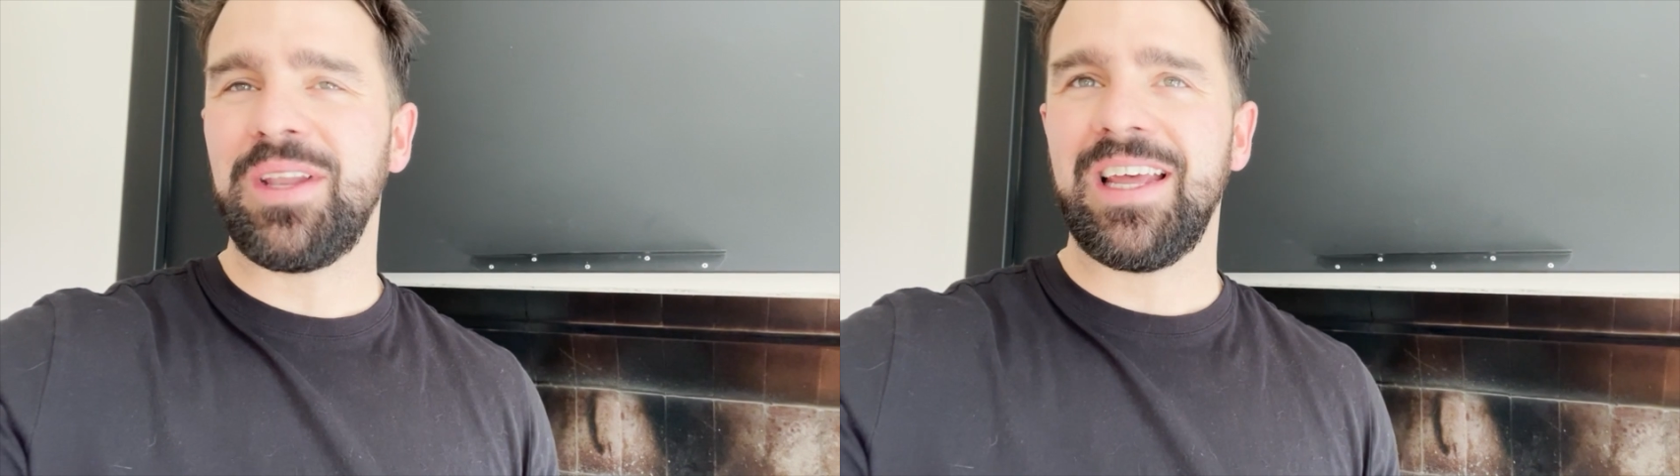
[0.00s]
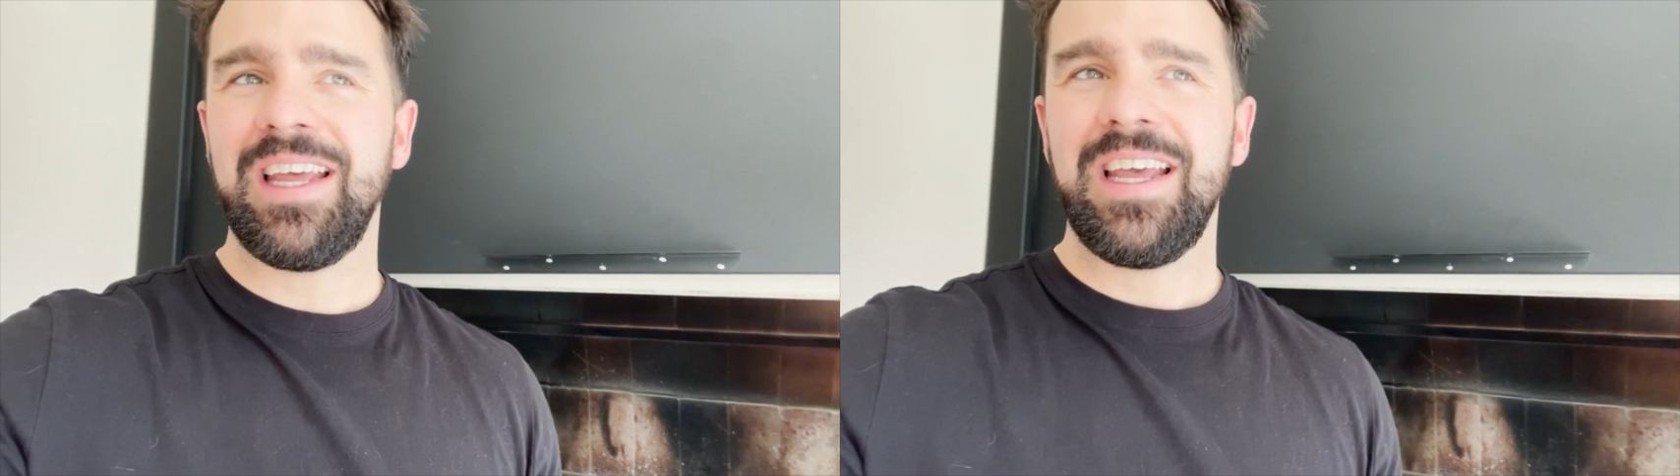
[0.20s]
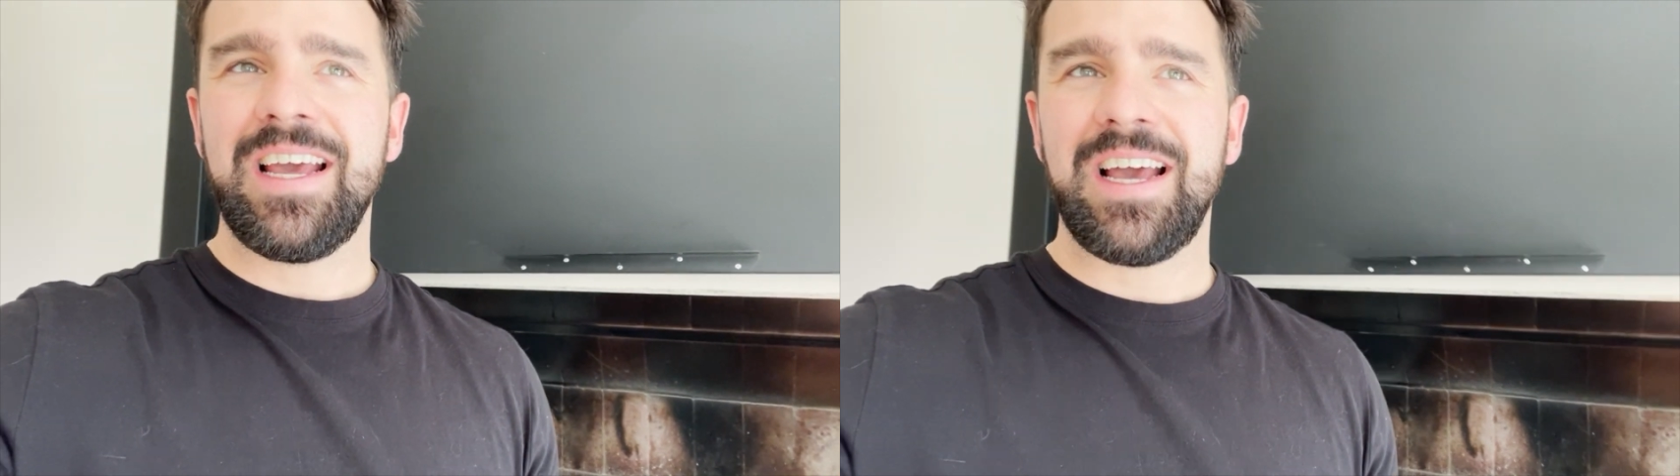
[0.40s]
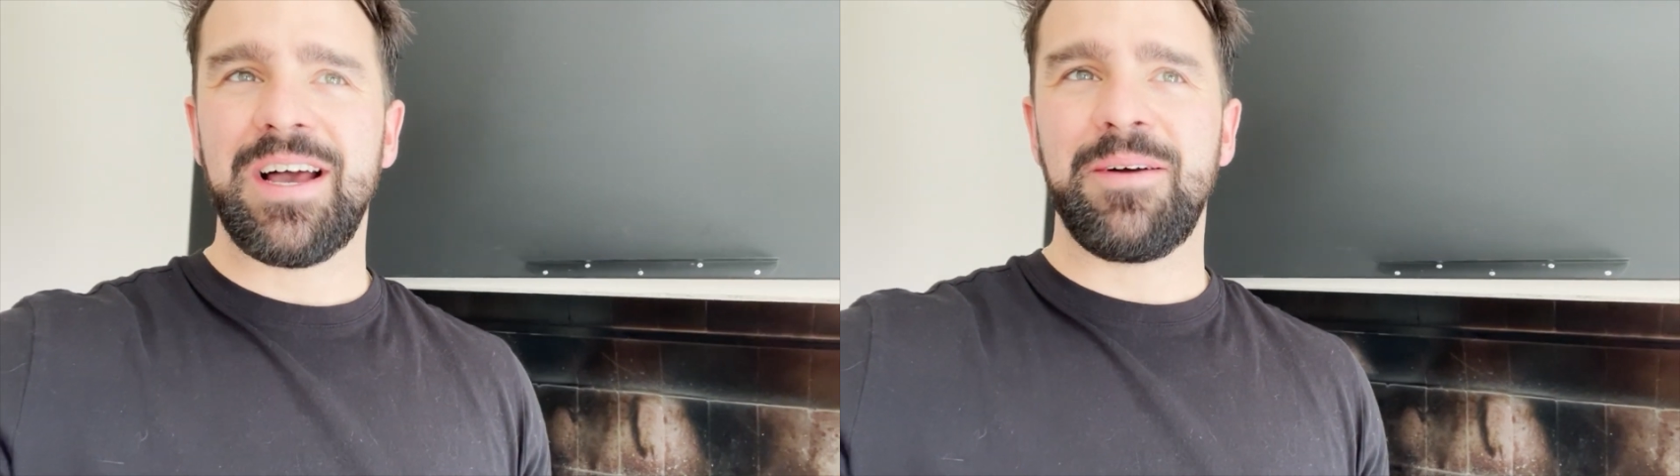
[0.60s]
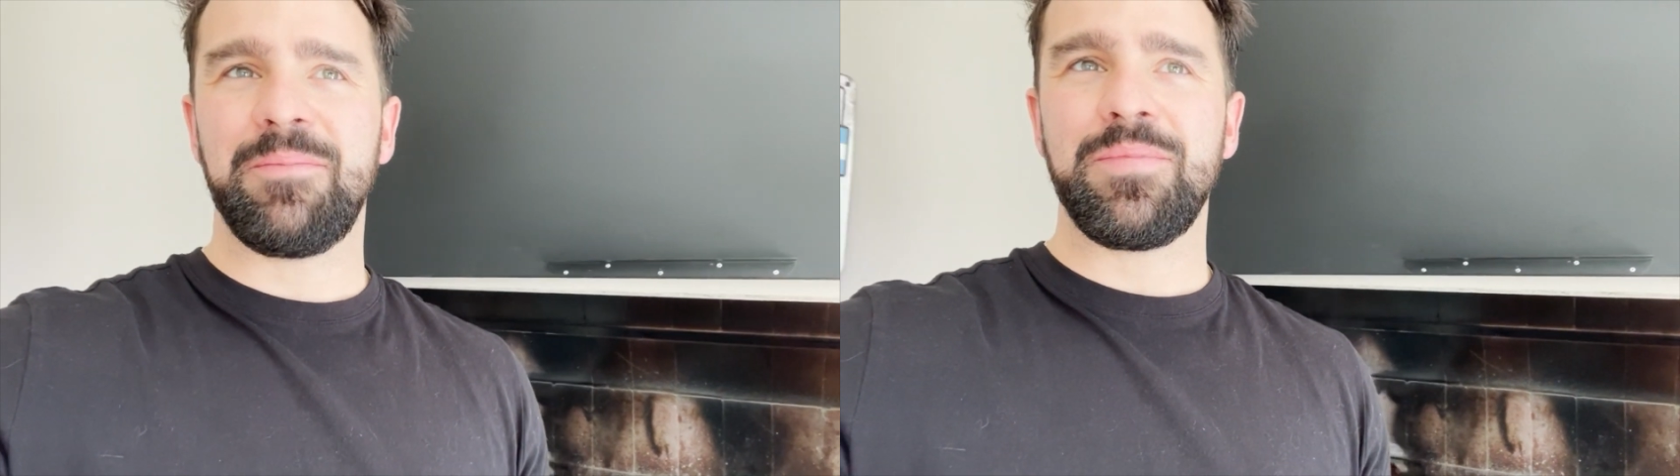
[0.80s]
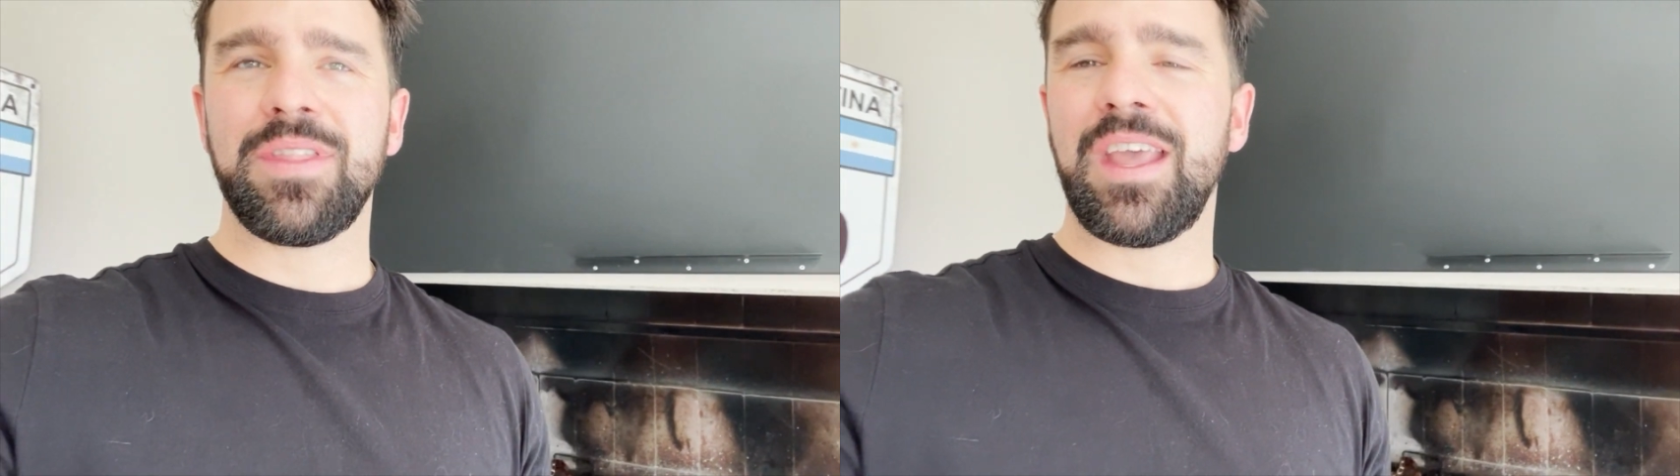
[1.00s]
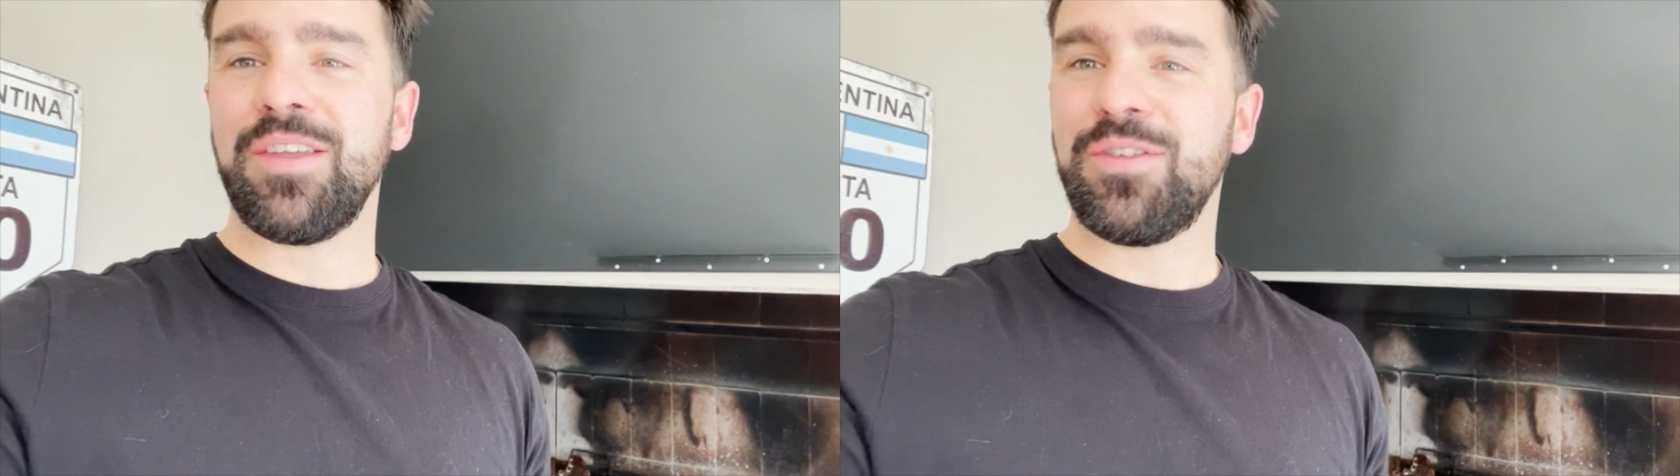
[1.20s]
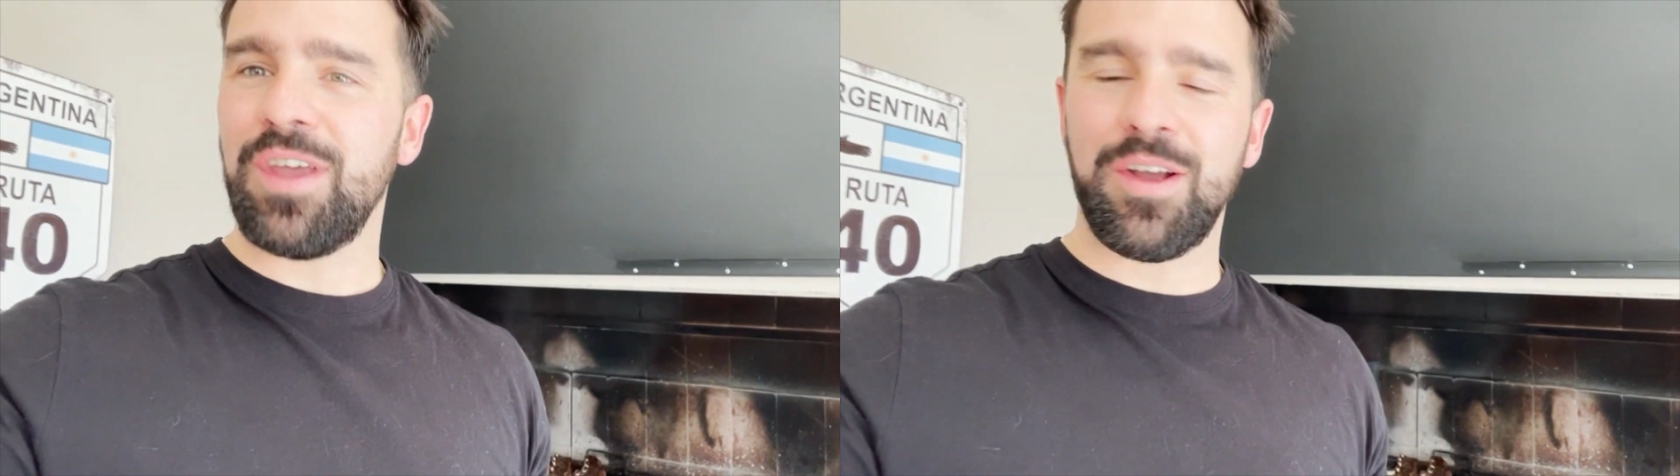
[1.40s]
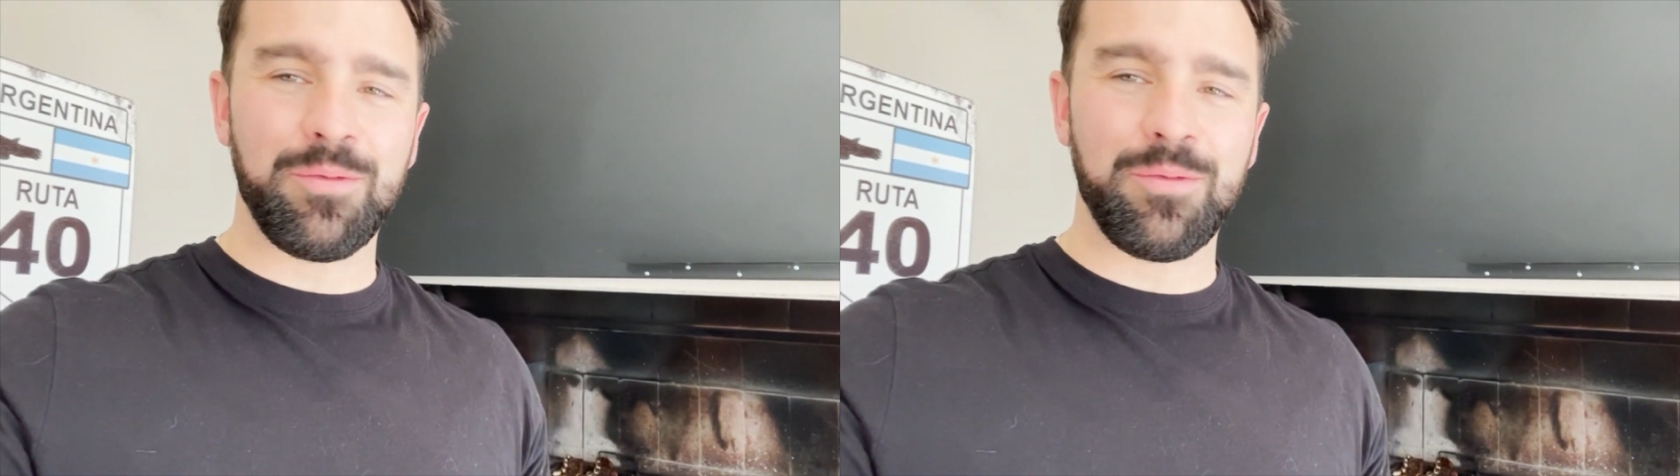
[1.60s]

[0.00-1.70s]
it a